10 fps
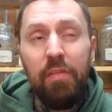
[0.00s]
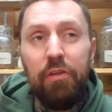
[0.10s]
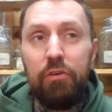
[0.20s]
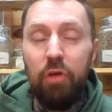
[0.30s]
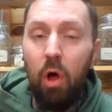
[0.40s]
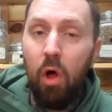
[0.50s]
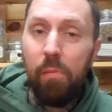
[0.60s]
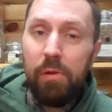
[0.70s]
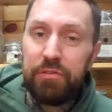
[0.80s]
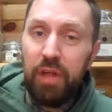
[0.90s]
there's
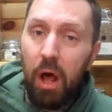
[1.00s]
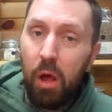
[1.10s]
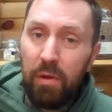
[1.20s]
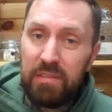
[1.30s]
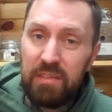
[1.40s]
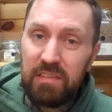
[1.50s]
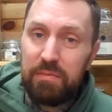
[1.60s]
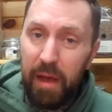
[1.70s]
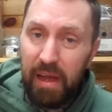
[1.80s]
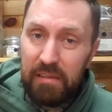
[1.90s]
almost always a
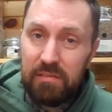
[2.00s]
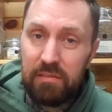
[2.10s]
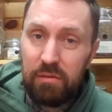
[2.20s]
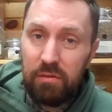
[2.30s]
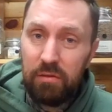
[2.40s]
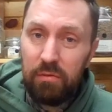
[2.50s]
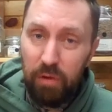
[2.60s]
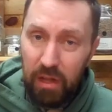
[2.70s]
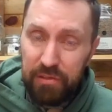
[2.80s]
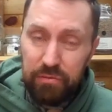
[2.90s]
spice
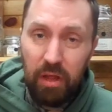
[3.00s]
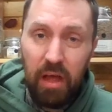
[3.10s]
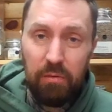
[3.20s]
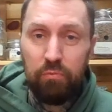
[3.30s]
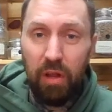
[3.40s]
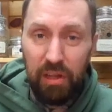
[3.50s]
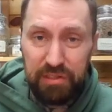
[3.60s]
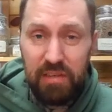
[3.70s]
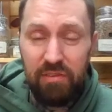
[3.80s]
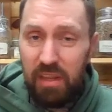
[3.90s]

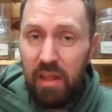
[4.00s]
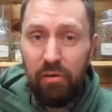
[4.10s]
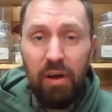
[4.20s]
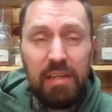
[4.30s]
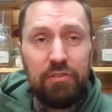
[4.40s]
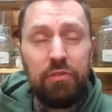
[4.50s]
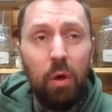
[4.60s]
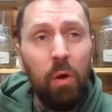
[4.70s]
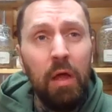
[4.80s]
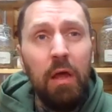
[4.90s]
relativity there, right?
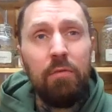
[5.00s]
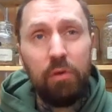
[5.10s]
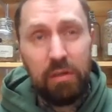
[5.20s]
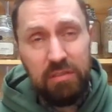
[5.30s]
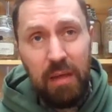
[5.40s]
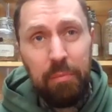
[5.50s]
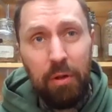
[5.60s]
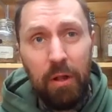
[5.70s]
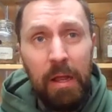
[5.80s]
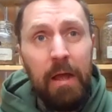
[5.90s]
So, for
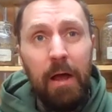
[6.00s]
example,